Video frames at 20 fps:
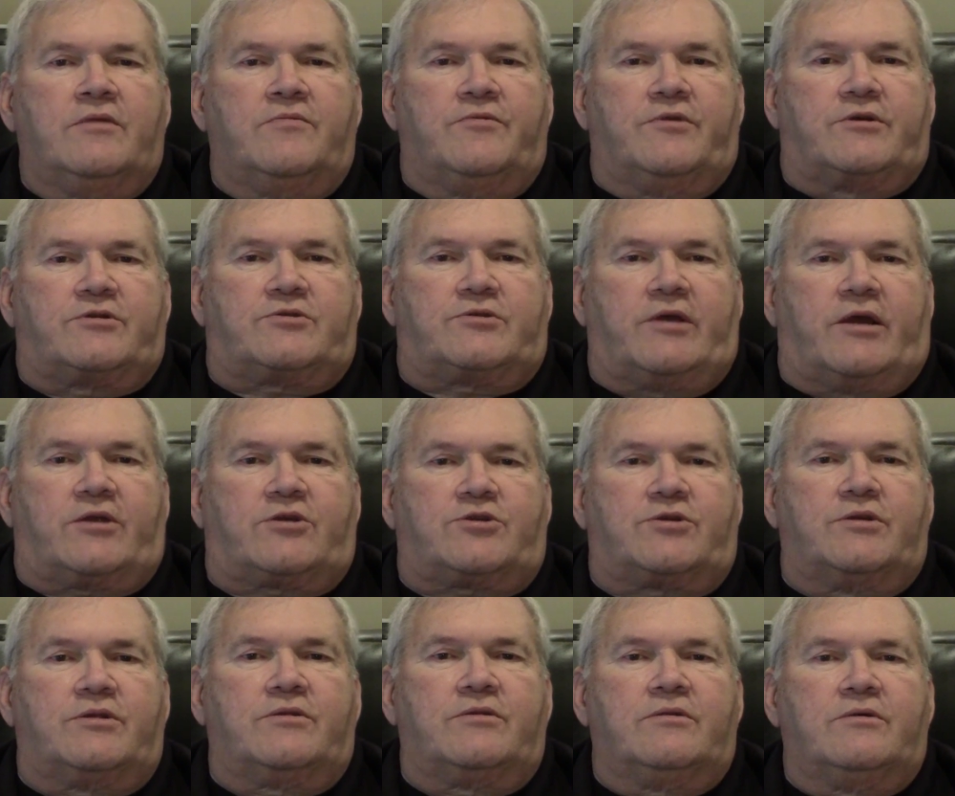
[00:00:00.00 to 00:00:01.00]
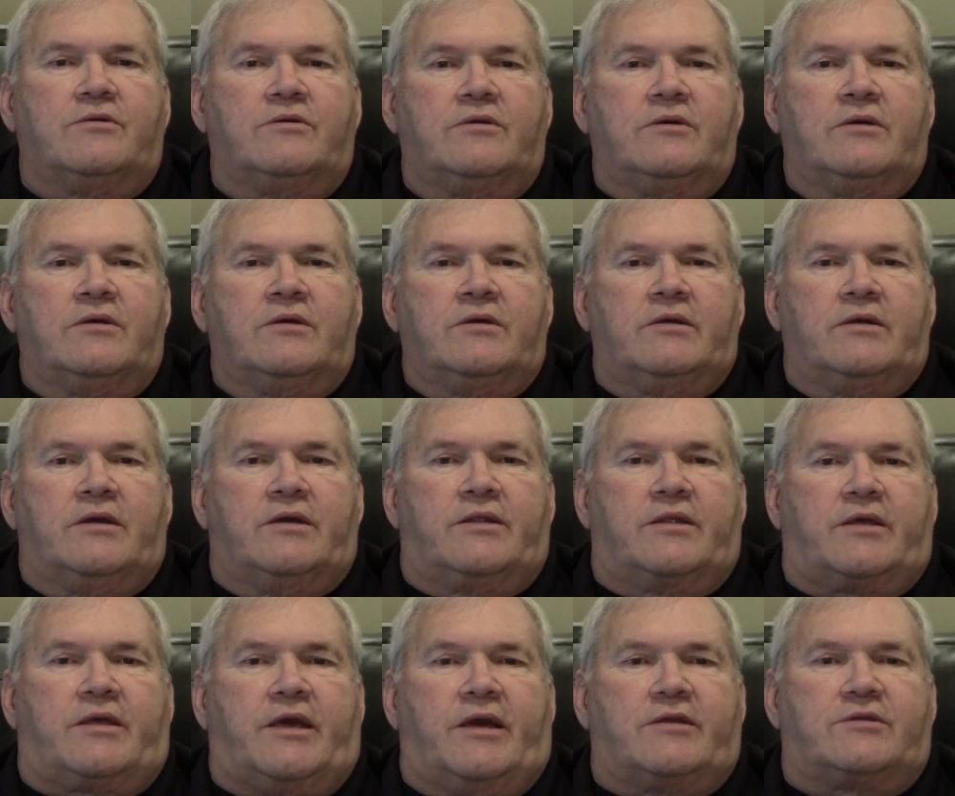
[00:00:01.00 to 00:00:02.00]
This section
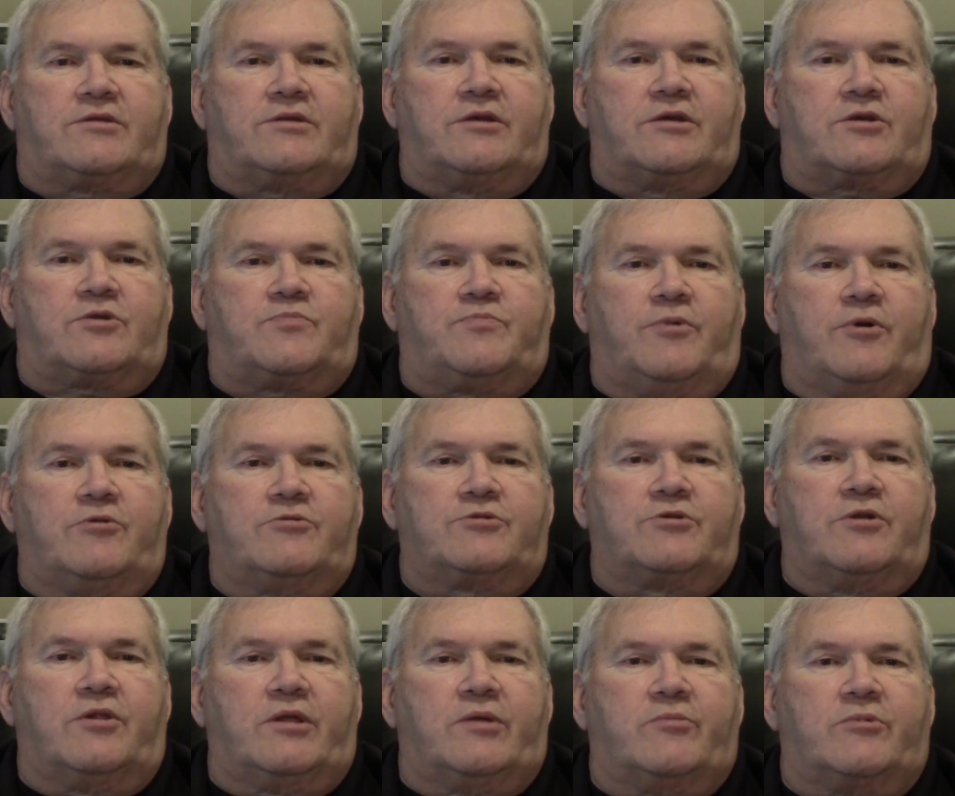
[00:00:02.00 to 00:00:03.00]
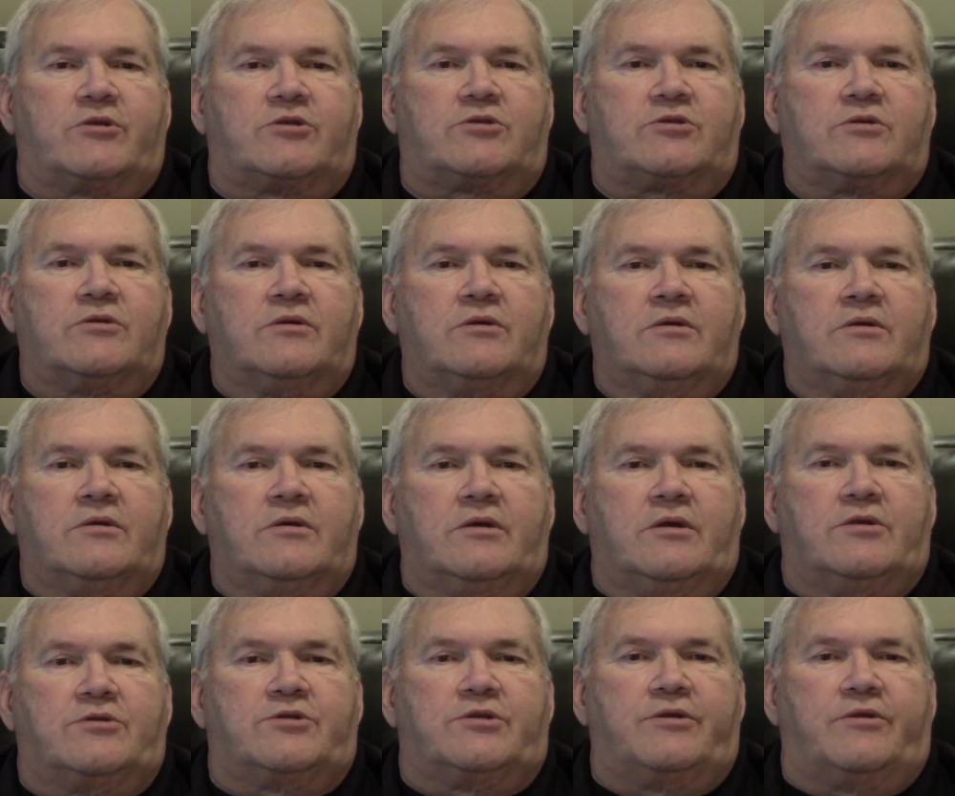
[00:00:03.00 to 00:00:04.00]
indicates the exposure limits,
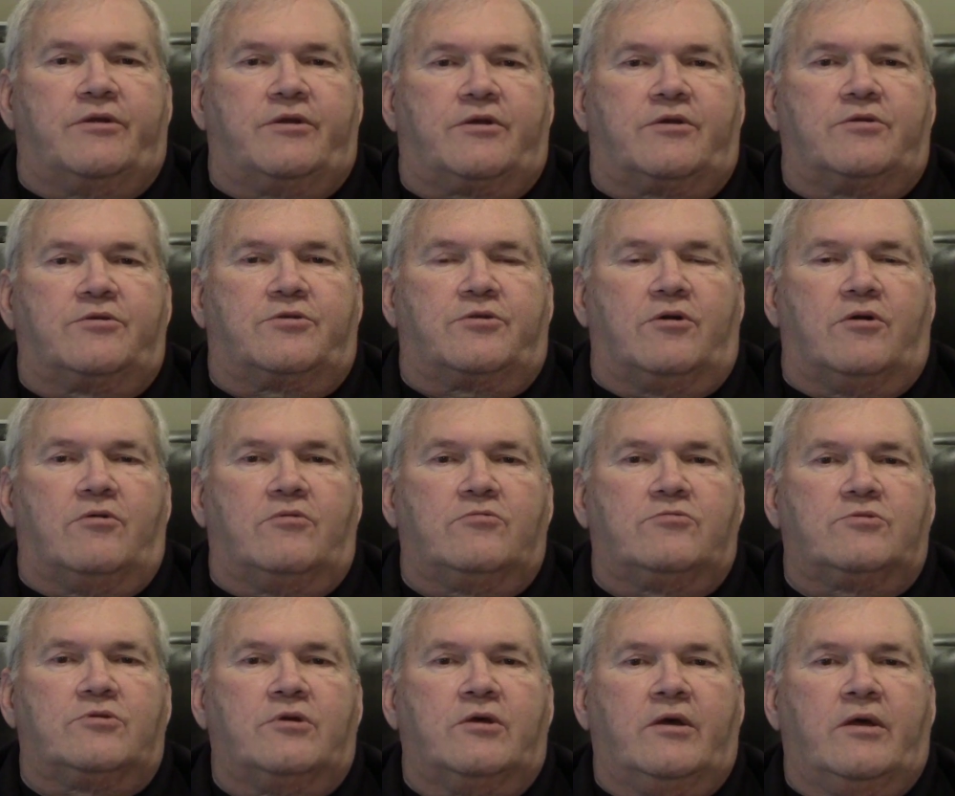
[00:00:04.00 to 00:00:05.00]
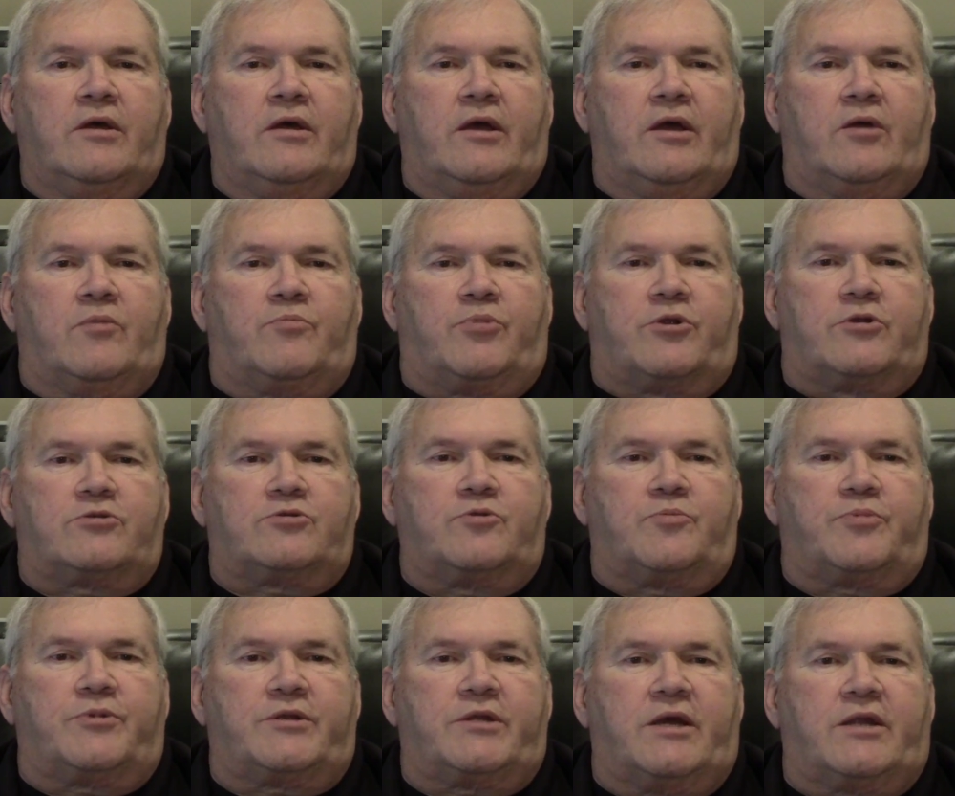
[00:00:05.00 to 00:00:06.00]
engineering controls, and
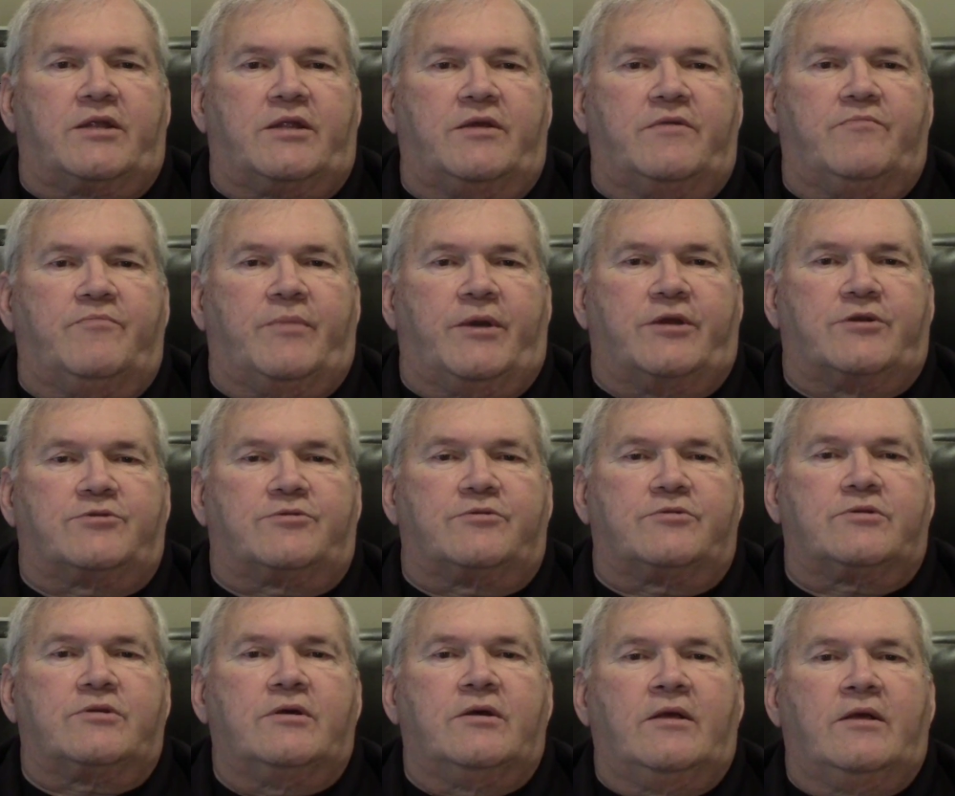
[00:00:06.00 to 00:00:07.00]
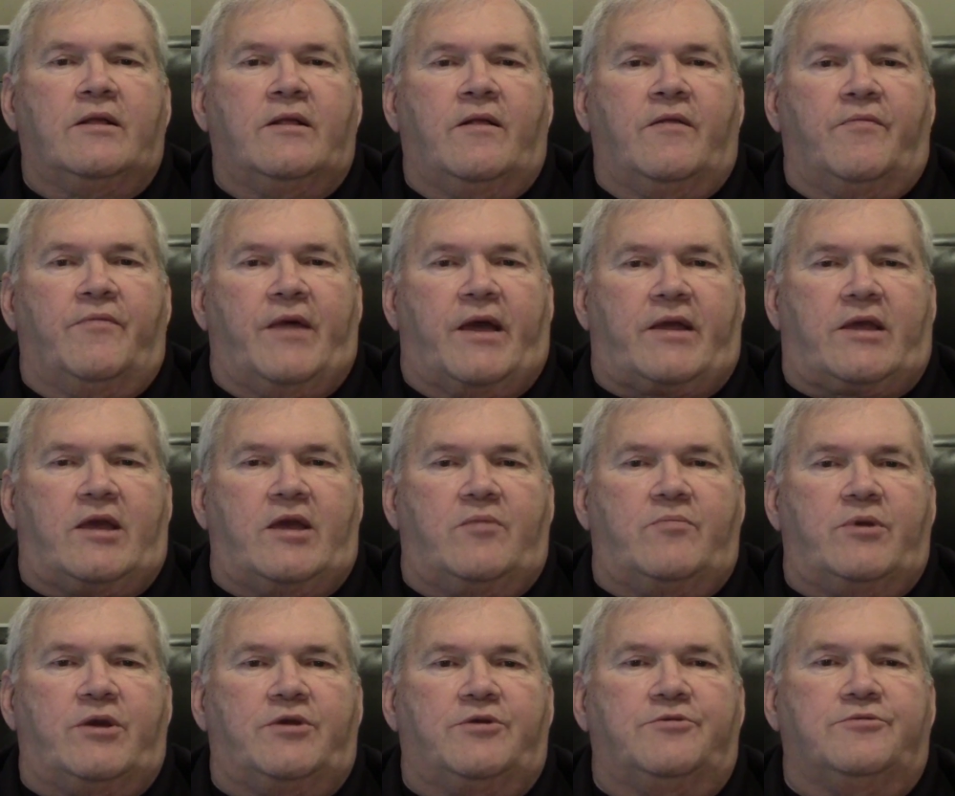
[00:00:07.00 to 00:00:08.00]
personal protective measures that can
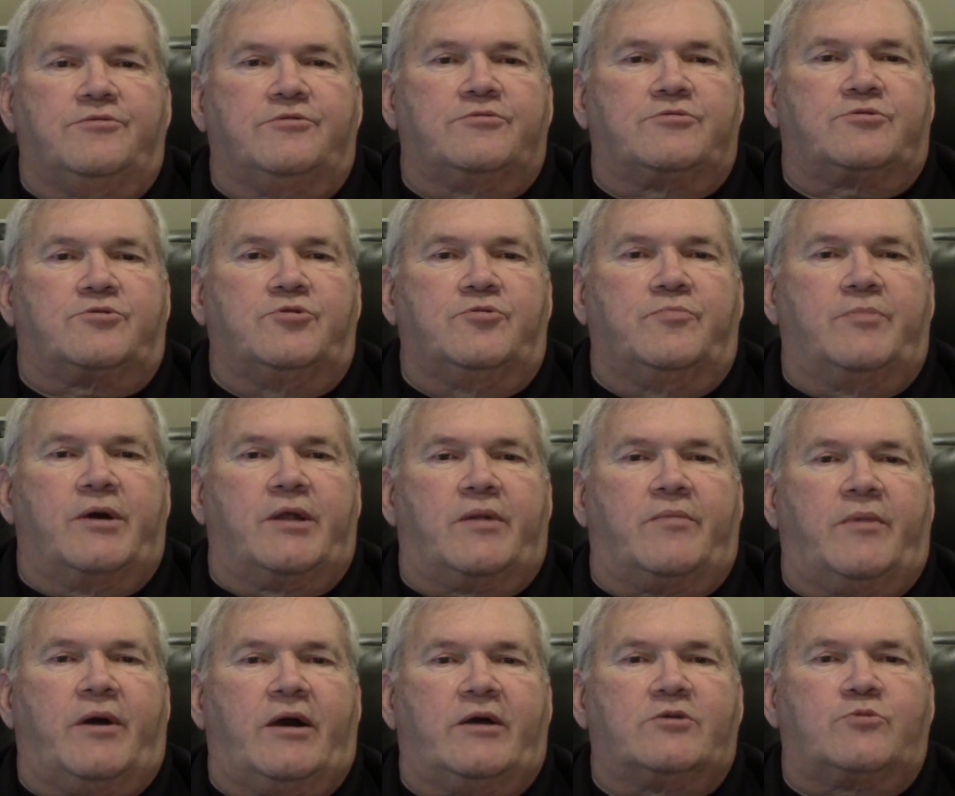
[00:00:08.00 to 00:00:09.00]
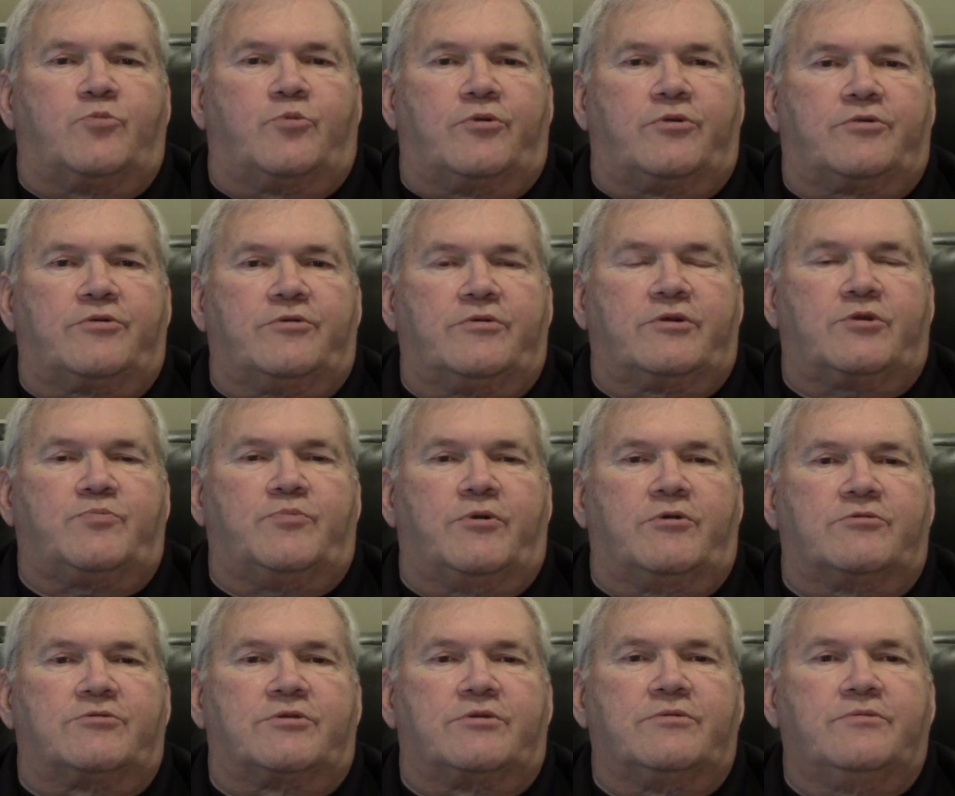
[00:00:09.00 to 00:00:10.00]
be used to minimize worker
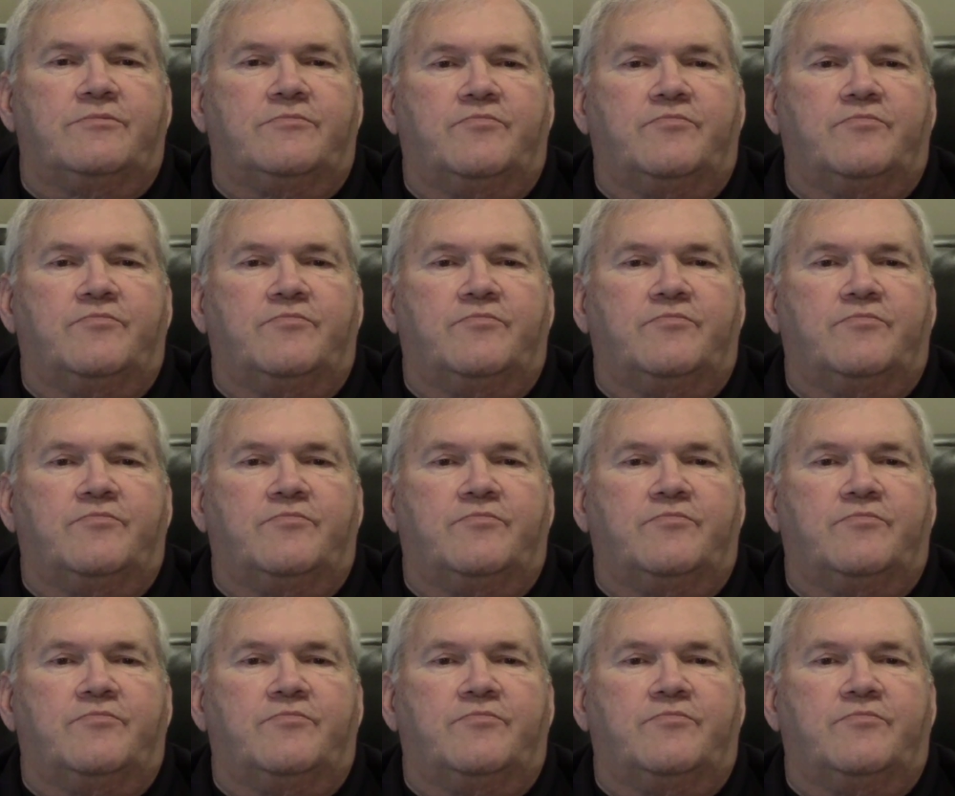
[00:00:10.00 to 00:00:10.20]
exposure.